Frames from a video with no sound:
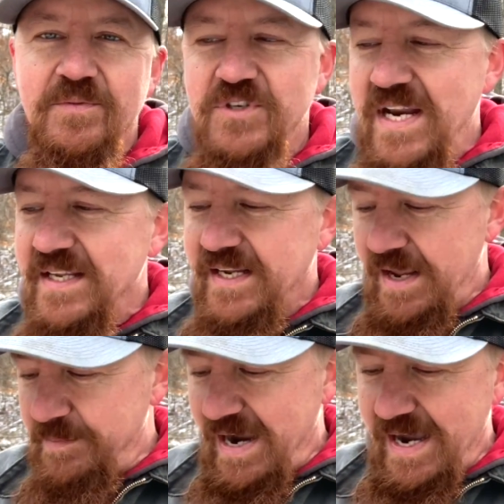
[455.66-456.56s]
JD
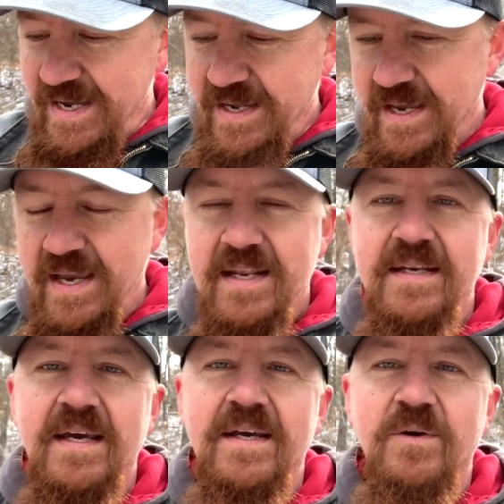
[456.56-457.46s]
came by,
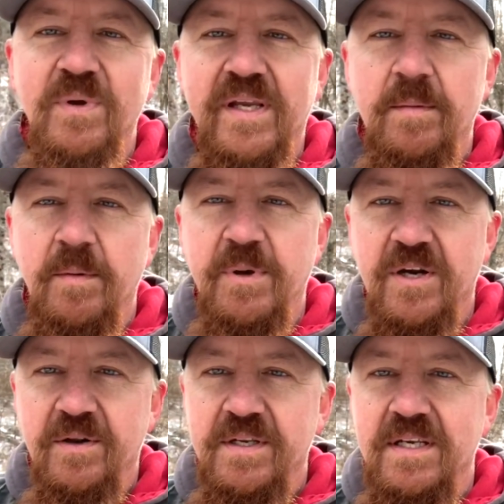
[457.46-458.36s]
and we come up
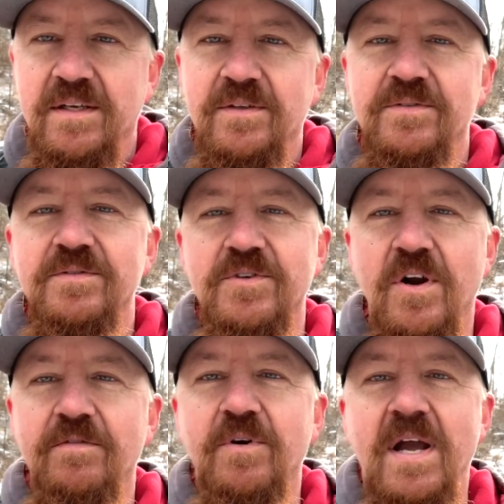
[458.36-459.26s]
here on the hill and
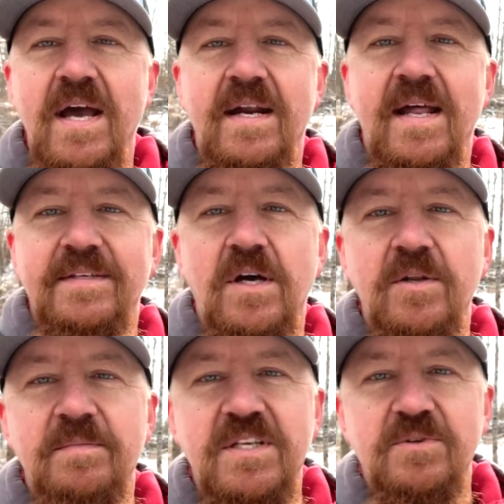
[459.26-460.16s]
drove around, and I
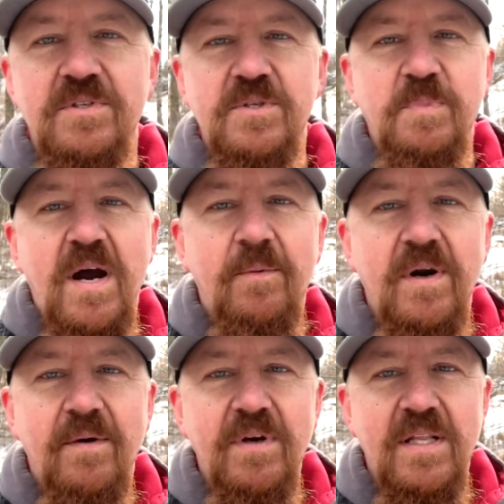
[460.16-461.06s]
told him this was a spot
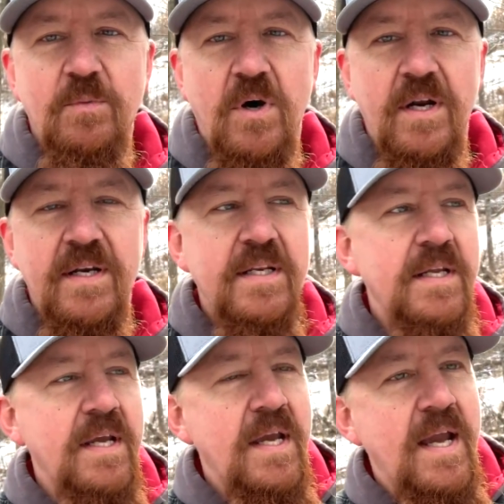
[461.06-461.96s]
where I really wanted it.
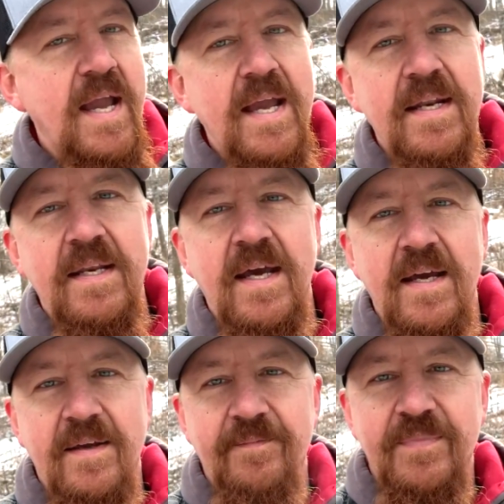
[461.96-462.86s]
And
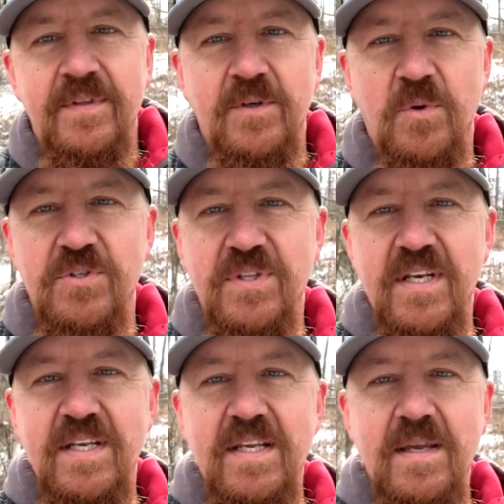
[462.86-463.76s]
of course,
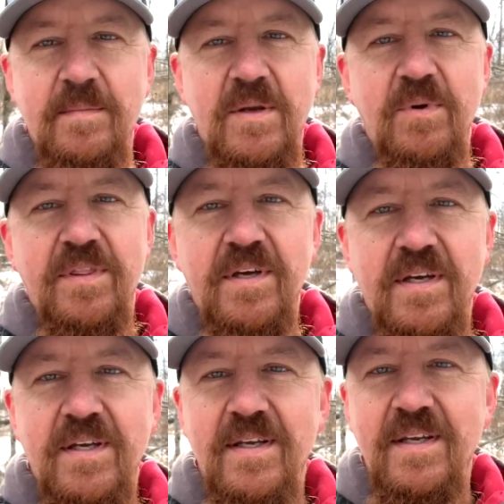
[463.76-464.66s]
then he hit me with
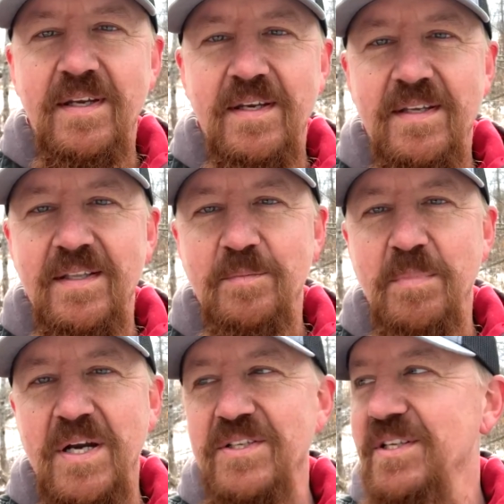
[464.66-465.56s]
the
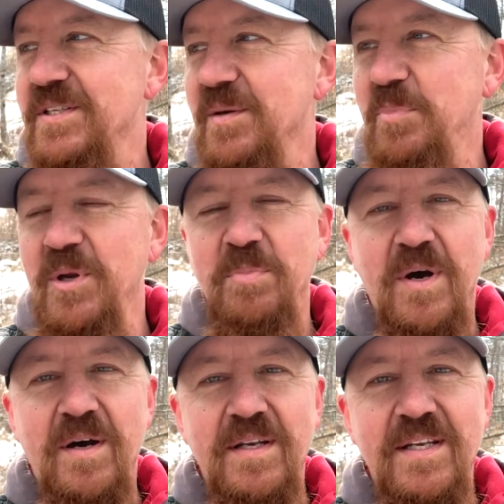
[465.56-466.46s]
budget to put a
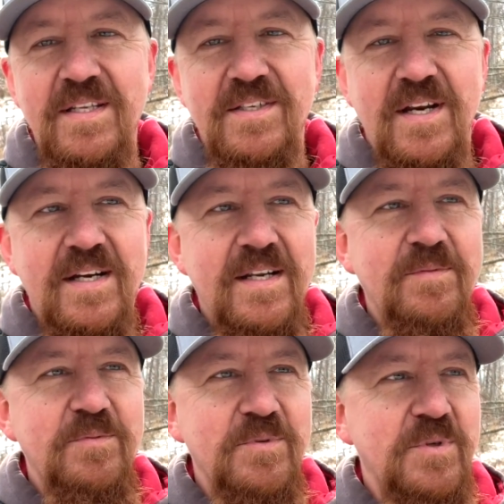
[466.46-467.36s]
pond in this area
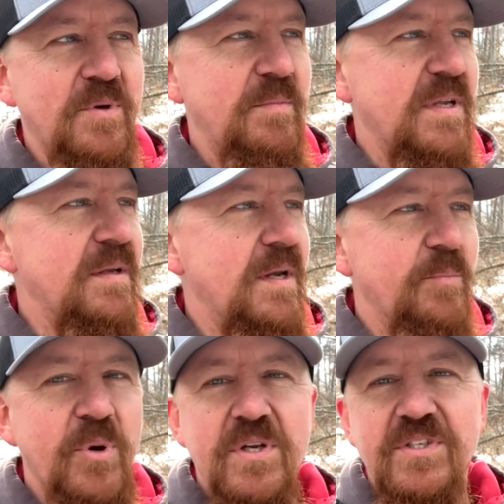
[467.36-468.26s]
was going to be
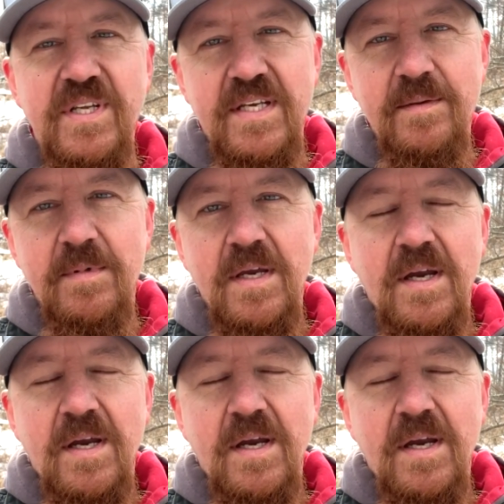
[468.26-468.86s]
pretty steep.